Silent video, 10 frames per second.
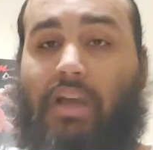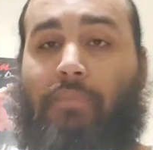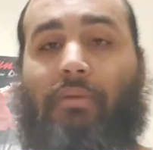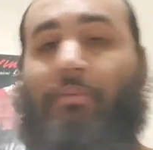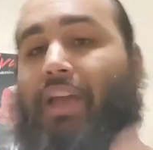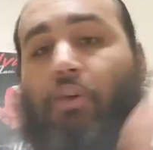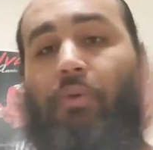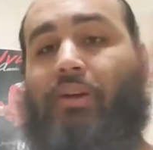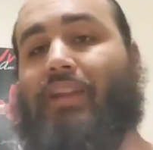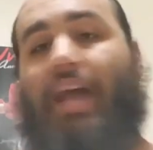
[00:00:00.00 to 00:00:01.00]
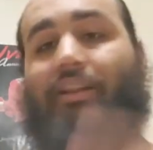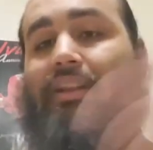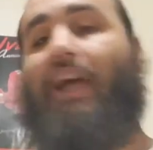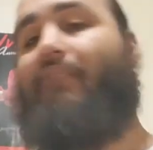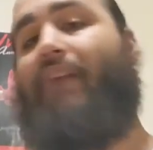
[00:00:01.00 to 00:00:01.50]
our people. They quick to lie,
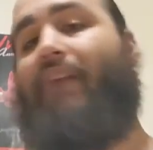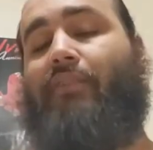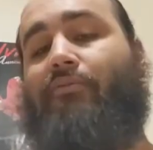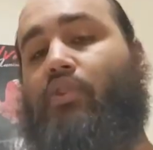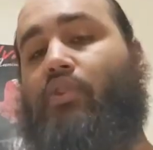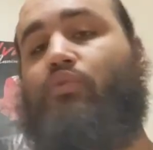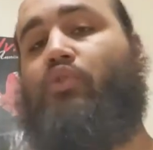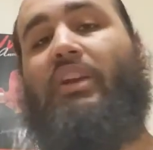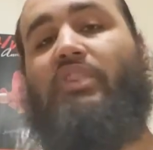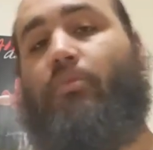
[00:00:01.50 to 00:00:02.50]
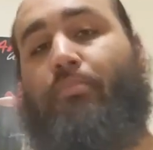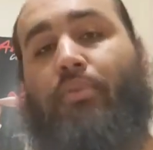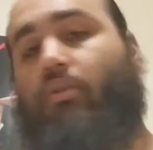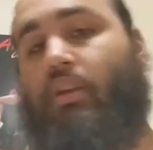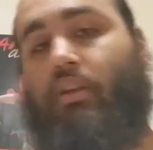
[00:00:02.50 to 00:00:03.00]
they're not valiant for the truth. So he's
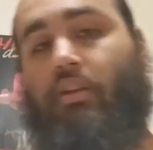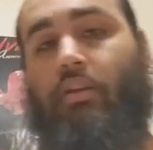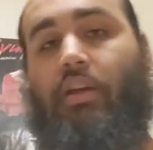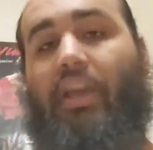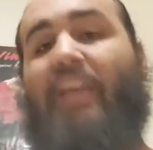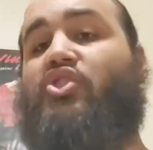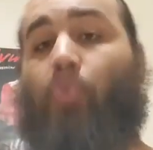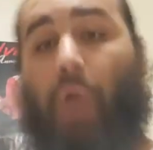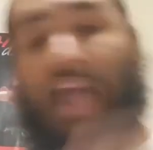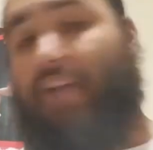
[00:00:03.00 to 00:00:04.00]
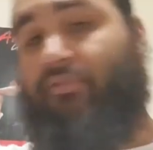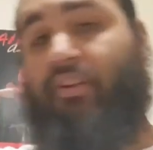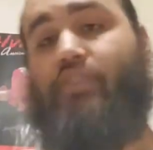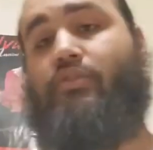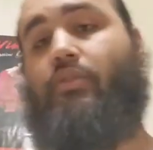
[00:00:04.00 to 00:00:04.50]
rebuking. He's crying for
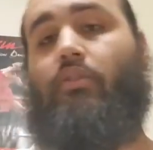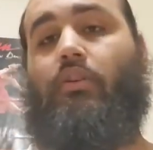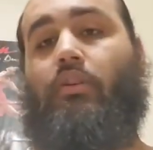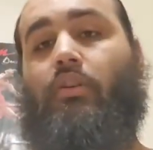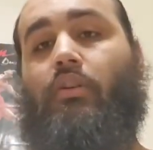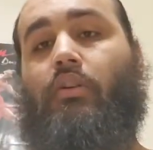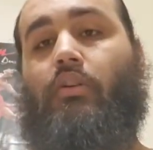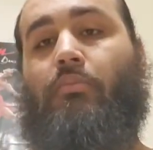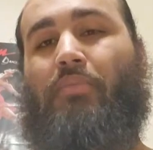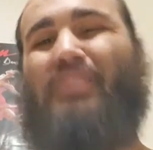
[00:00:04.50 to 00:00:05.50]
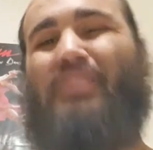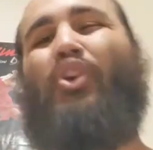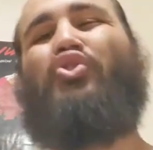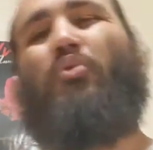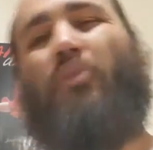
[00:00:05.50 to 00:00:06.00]
Israel, but he's
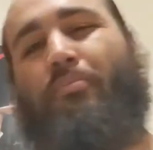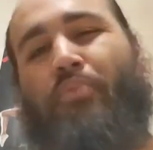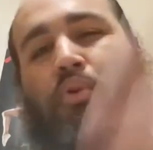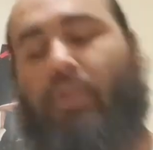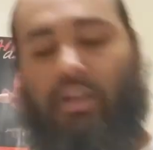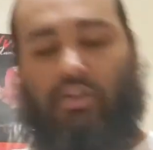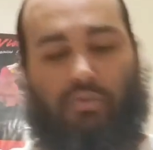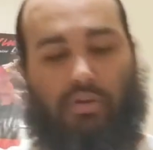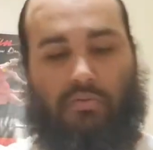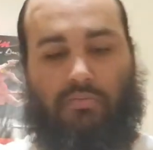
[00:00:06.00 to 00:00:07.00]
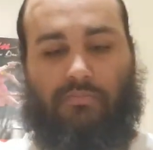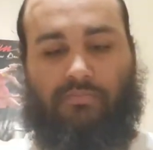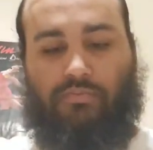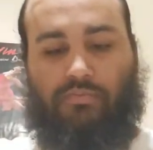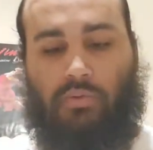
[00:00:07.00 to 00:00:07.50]
also rebuking Israel.
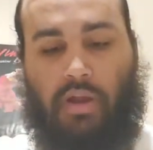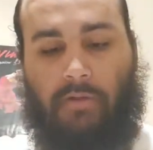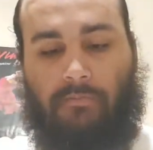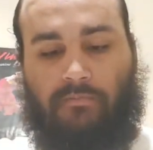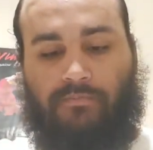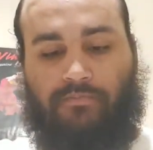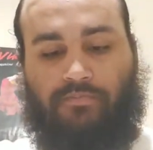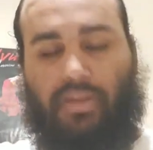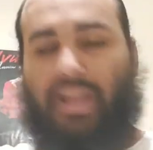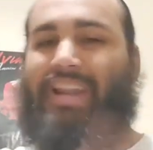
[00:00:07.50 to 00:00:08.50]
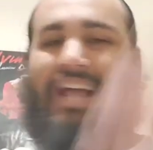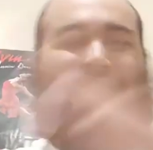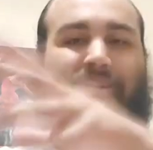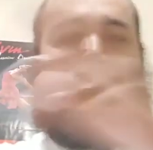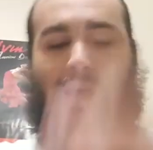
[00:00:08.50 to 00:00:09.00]
Right? And
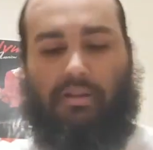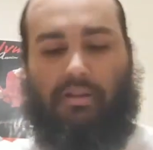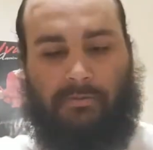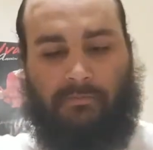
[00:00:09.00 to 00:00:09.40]
that's the balance.